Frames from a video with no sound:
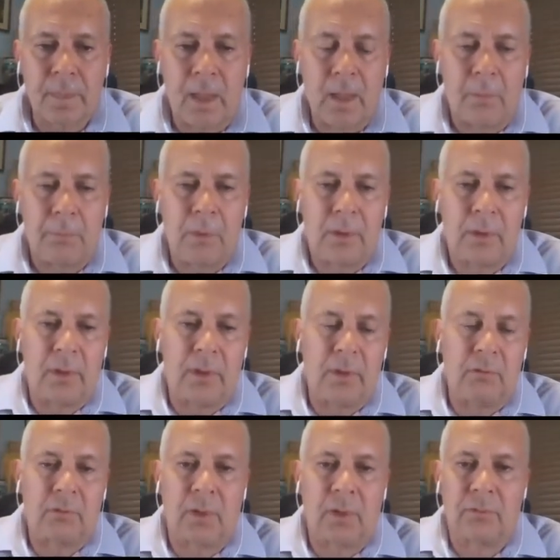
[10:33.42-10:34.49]
But
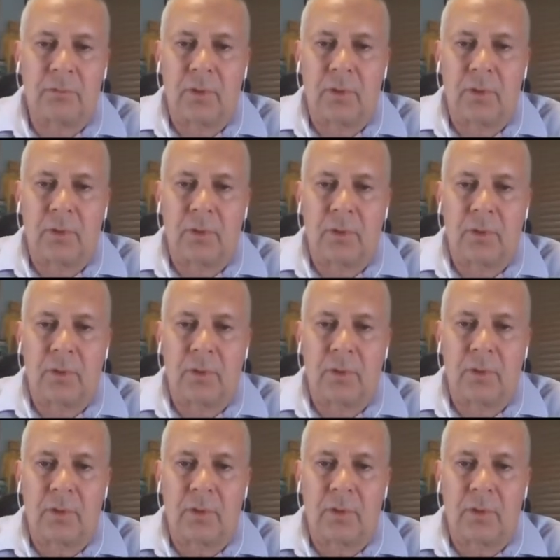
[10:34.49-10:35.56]
interesting, out
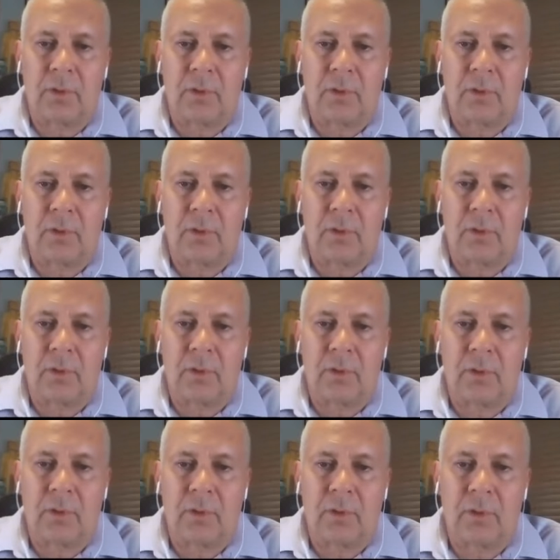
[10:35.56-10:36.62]
here on
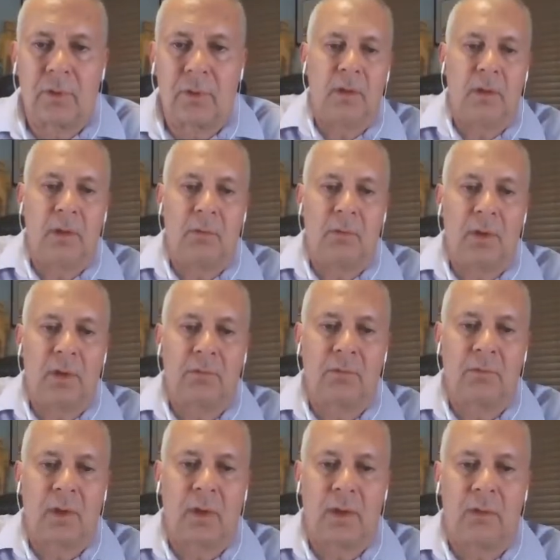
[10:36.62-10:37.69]
the west
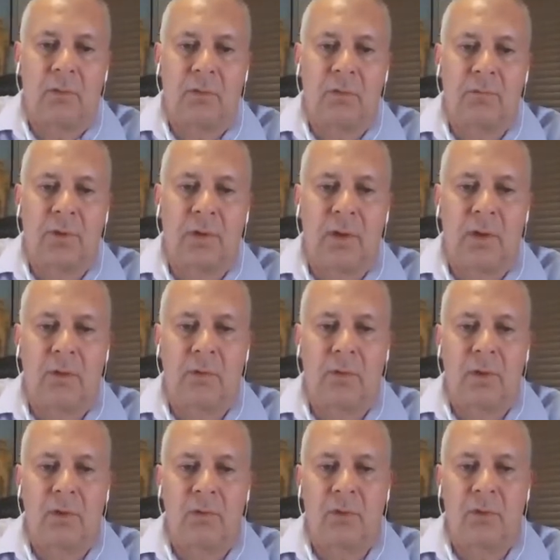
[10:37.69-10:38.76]
side over here,
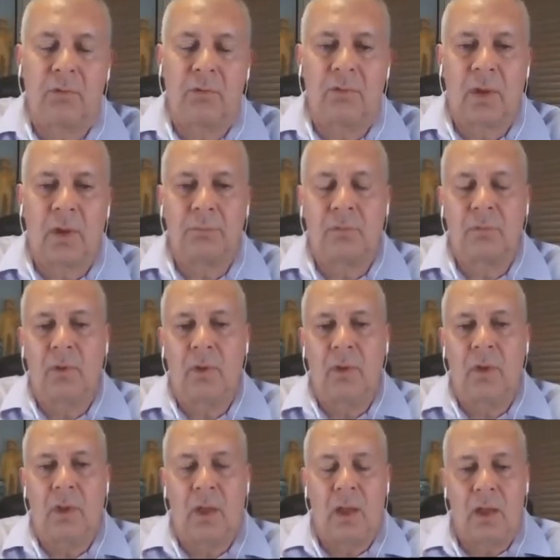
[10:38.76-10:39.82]
these intercepts
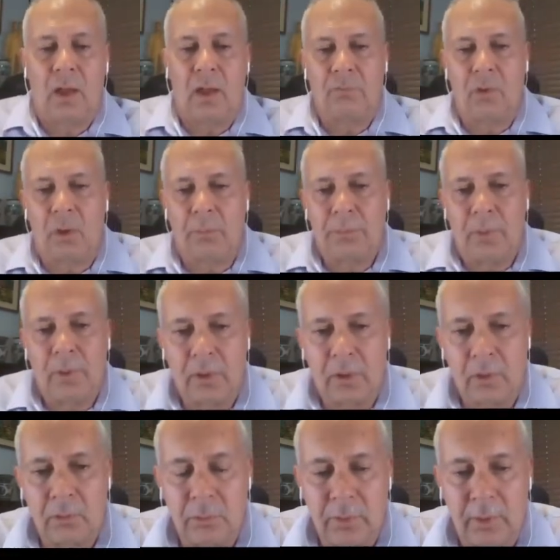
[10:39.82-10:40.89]
have not been
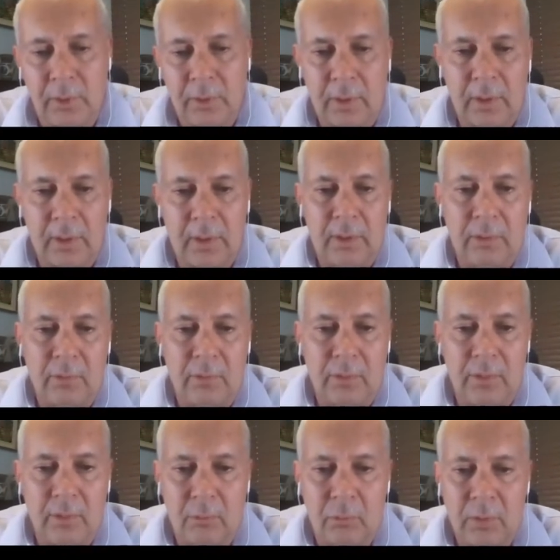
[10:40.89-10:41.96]
included into
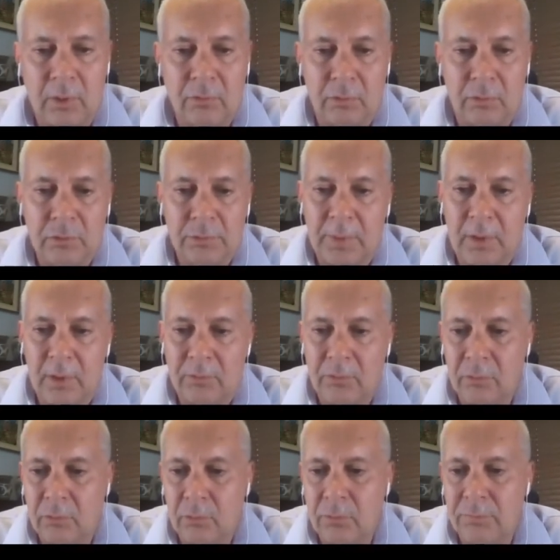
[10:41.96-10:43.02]
the resource because
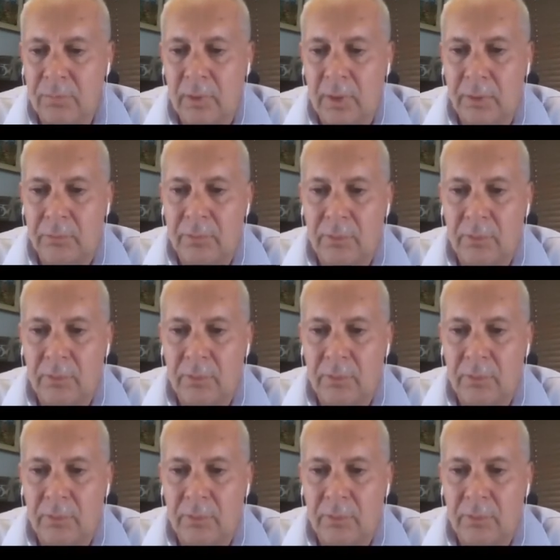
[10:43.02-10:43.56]
they're too far out.